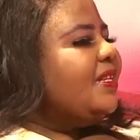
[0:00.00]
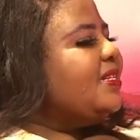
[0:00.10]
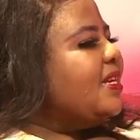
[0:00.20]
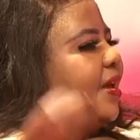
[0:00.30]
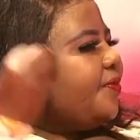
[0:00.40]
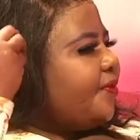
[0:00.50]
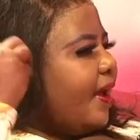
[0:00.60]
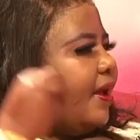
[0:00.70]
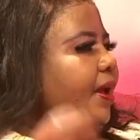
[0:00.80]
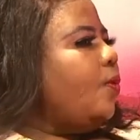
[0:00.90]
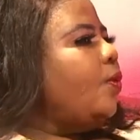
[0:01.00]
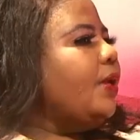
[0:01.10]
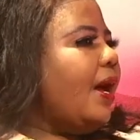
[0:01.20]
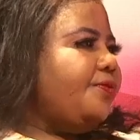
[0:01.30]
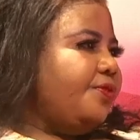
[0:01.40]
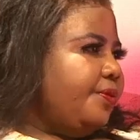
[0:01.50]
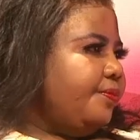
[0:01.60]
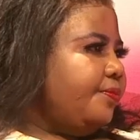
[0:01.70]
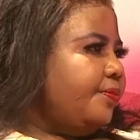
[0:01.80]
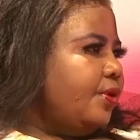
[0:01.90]
a dear a cha a one
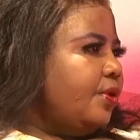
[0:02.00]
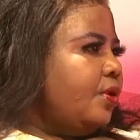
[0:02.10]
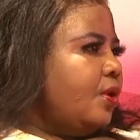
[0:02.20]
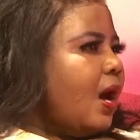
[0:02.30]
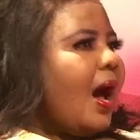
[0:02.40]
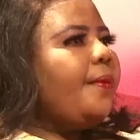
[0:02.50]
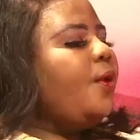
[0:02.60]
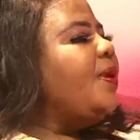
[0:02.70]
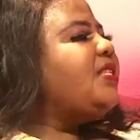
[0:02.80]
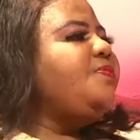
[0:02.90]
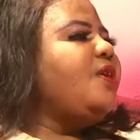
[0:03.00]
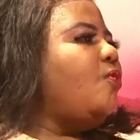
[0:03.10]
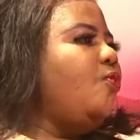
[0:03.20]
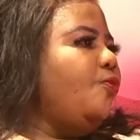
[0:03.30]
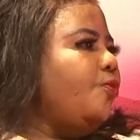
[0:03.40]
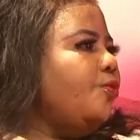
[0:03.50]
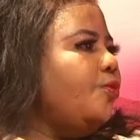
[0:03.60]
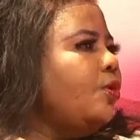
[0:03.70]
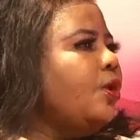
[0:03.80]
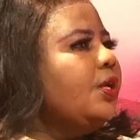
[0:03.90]
adrenaline. I will bet me a kumu.
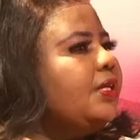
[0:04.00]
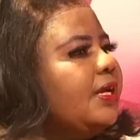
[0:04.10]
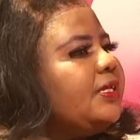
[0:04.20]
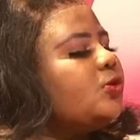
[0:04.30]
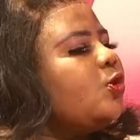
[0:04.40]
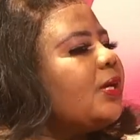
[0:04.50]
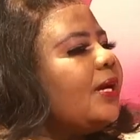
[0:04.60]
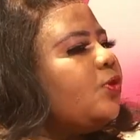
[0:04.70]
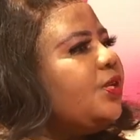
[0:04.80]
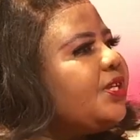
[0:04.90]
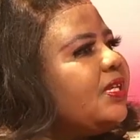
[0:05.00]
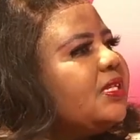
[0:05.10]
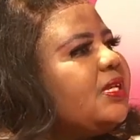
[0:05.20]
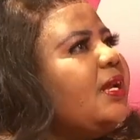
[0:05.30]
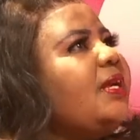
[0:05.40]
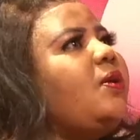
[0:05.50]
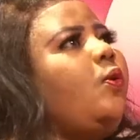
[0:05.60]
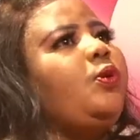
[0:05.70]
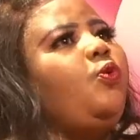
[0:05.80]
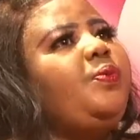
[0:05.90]
The entire so cast for the chance is here
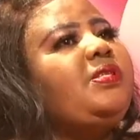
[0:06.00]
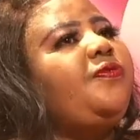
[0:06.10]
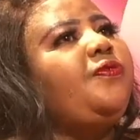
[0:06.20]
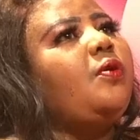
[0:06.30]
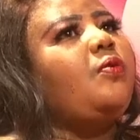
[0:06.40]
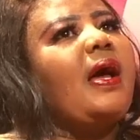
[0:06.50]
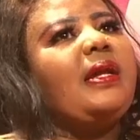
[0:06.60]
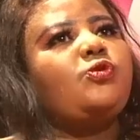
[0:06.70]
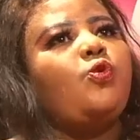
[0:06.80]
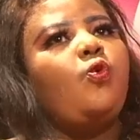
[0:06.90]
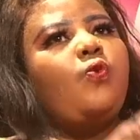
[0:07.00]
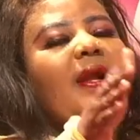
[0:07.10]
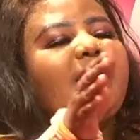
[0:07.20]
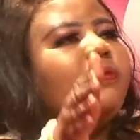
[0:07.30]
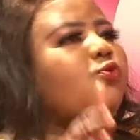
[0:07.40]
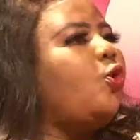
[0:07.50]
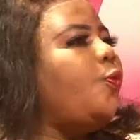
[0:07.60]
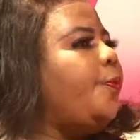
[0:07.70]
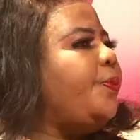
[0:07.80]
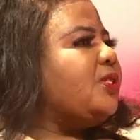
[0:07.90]
only will be to fear crown so granted them so
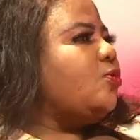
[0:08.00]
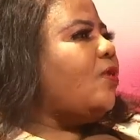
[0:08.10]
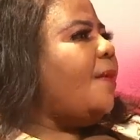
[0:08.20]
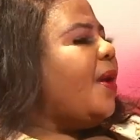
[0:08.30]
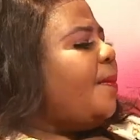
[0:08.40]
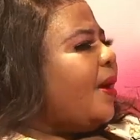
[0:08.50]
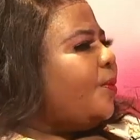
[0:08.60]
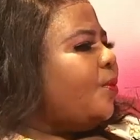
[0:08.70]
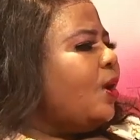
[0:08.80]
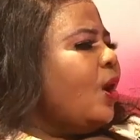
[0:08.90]
copy paste to crab bear man.